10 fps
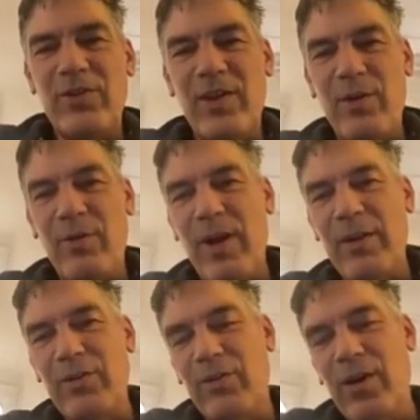said,
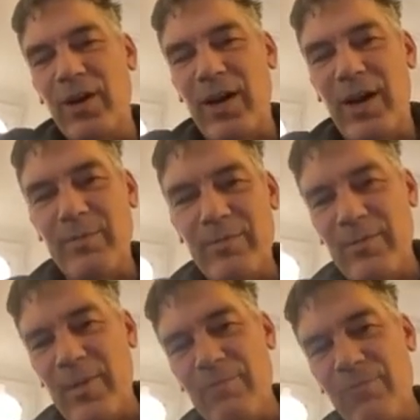Well, you know,
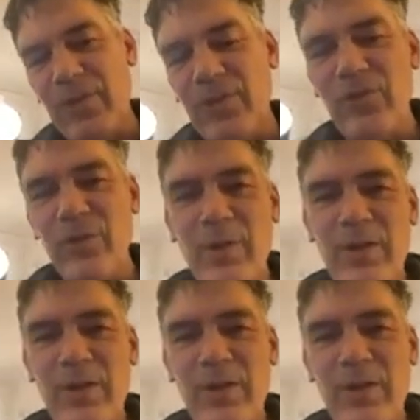I'm I'm finishing